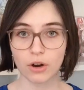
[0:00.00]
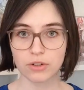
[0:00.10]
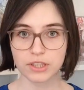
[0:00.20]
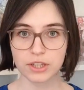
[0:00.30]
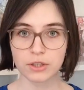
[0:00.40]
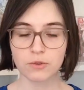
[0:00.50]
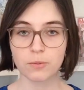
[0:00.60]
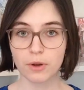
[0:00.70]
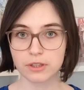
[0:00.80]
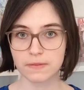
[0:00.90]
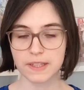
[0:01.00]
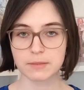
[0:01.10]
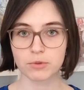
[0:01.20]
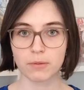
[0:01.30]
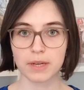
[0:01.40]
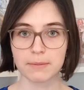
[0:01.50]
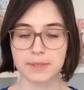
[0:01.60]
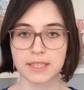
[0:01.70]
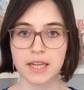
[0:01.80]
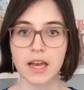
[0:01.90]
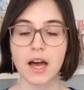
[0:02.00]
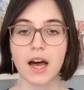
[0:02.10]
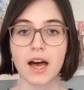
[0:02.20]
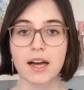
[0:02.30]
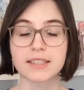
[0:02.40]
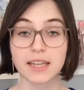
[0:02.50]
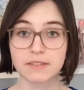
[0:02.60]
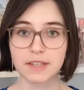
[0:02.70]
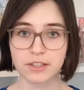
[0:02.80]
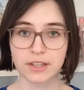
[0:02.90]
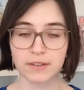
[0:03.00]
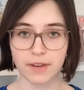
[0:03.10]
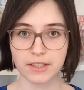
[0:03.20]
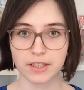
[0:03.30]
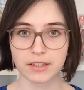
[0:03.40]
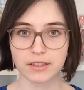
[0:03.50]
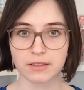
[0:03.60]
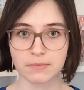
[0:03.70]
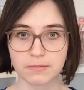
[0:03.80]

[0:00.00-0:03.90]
the origin of most of these problems are science fiction inventions.